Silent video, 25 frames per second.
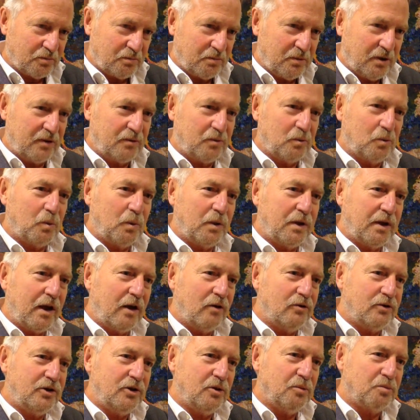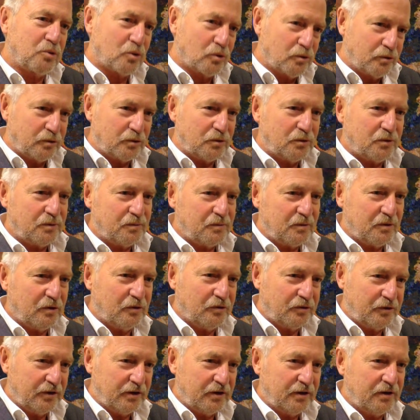but without the approval of
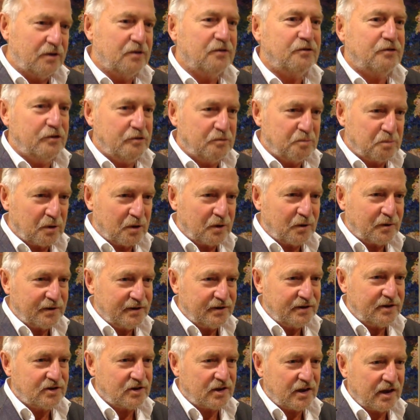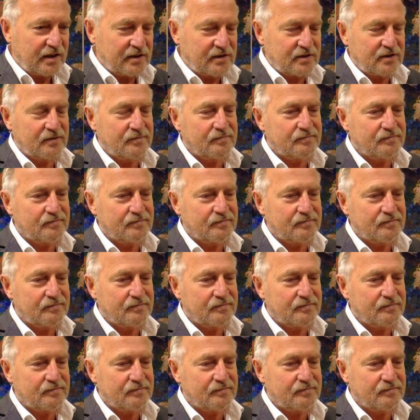the FIFPRO in this case.